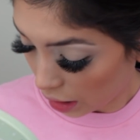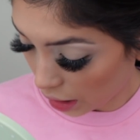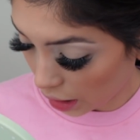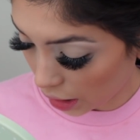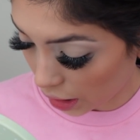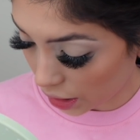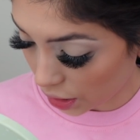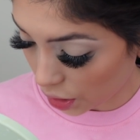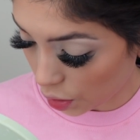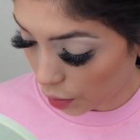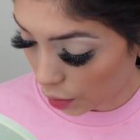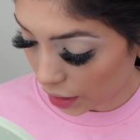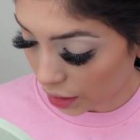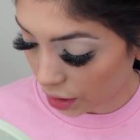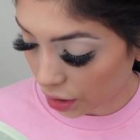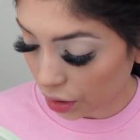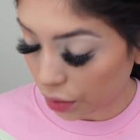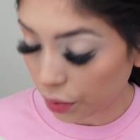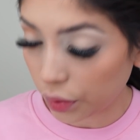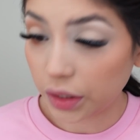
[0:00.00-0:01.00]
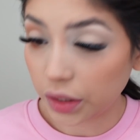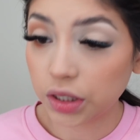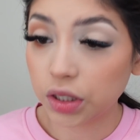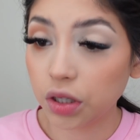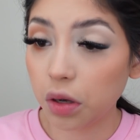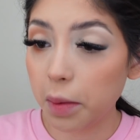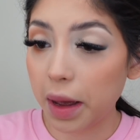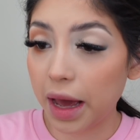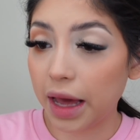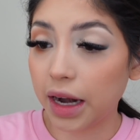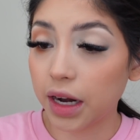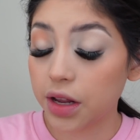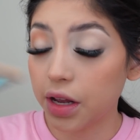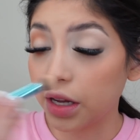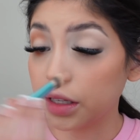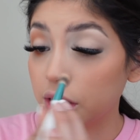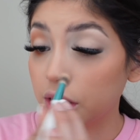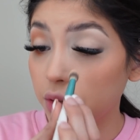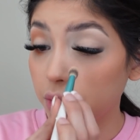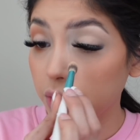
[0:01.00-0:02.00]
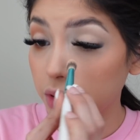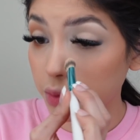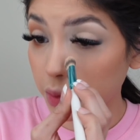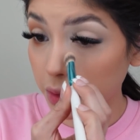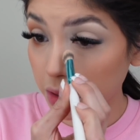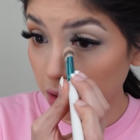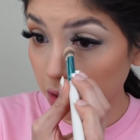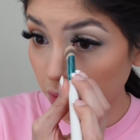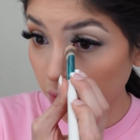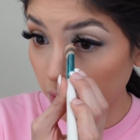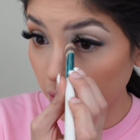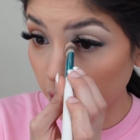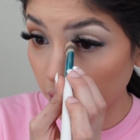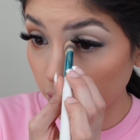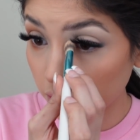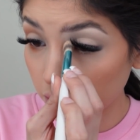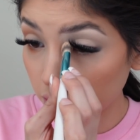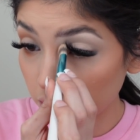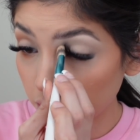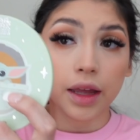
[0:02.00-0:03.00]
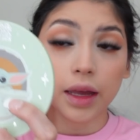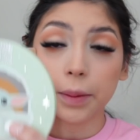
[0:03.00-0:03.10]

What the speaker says: because you guys are the ones who matter. You guys are the ones watching the videos.